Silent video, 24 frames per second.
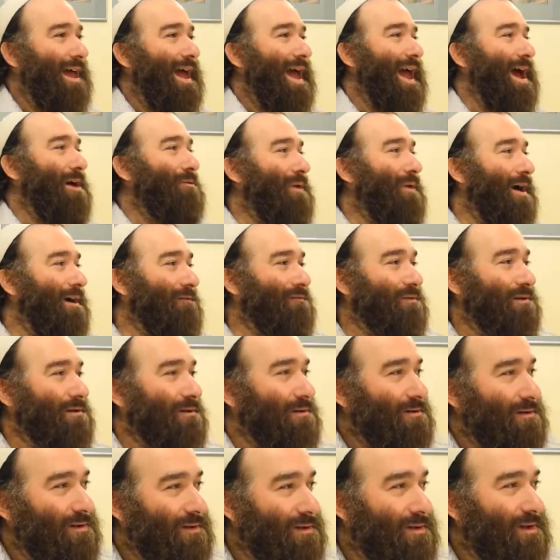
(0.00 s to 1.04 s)

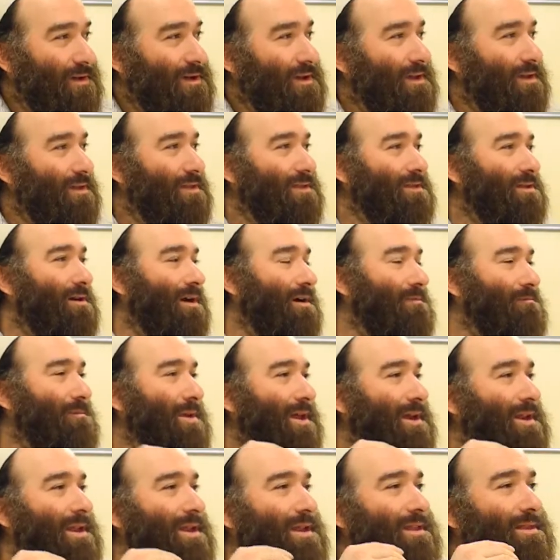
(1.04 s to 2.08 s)
However, there are
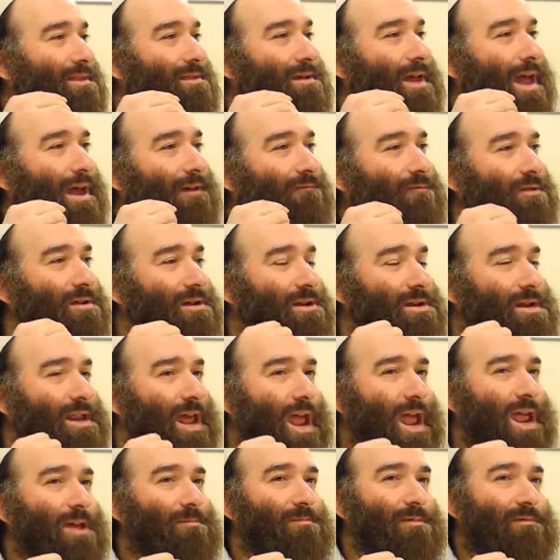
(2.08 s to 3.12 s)
many, every
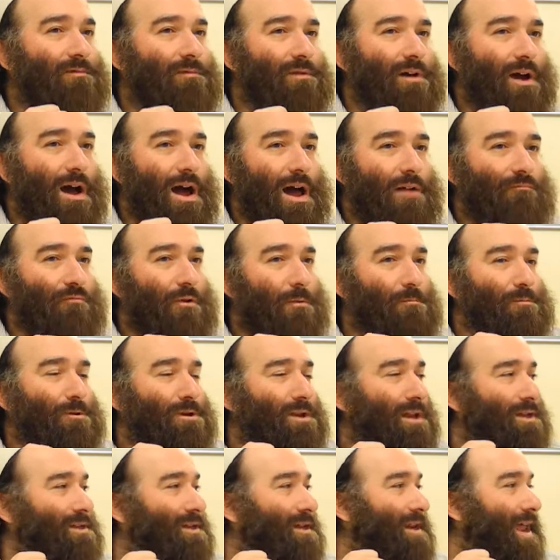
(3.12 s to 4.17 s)
name of God
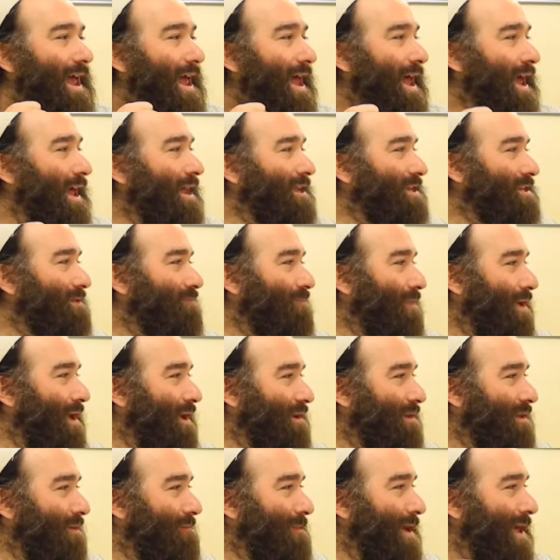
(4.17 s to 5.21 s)
represents an
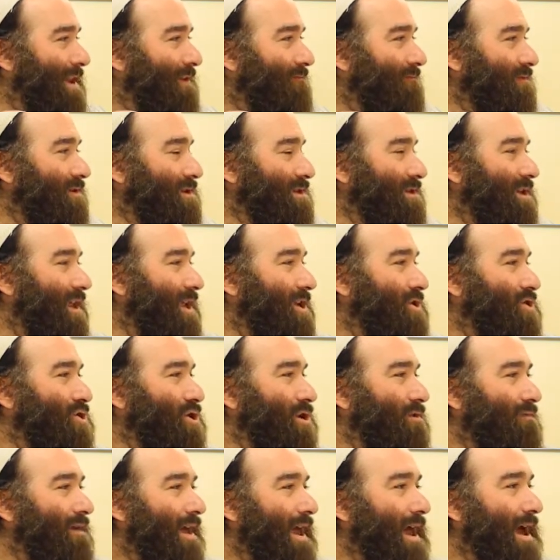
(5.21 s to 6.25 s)
aspect, a
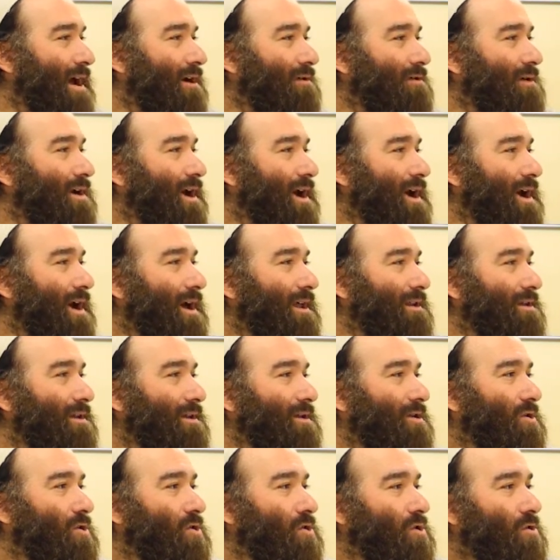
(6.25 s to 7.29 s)
manifestation of how God
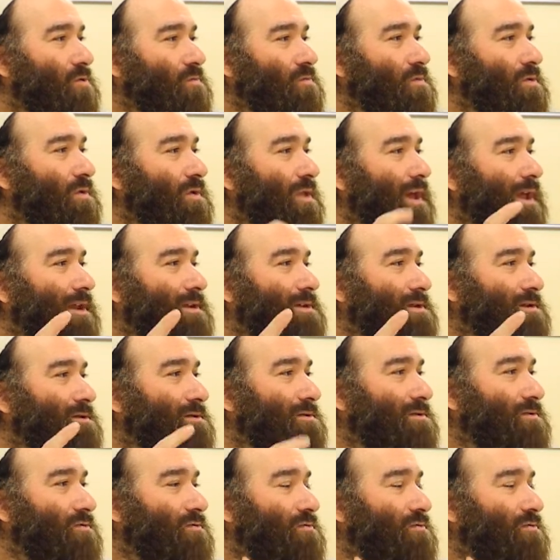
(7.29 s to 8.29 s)
relates to